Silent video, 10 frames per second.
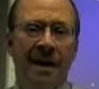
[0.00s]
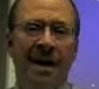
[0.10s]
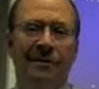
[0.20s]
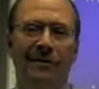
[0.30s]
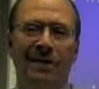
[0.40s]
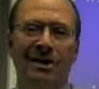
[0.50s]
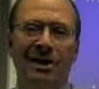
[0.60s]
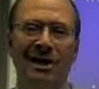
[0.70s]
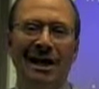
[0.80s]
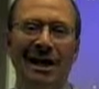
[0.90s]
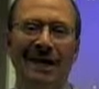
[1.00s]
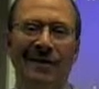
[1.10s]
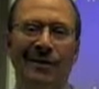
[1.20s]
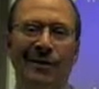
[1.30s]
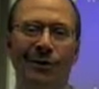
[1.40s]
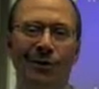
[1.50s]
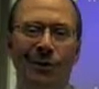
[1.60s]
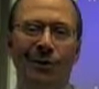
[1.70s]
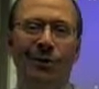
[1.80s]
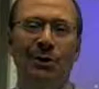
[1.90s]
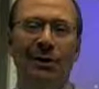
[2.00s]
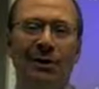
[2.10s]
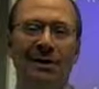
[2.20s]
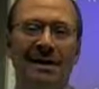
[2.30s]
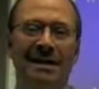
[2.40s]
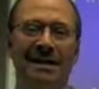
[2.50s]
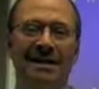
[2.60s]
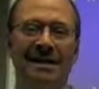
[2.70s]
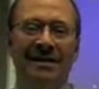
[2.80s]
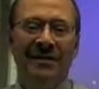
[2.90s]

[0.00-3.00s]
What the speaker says: Obviously not. There's one or two other skills.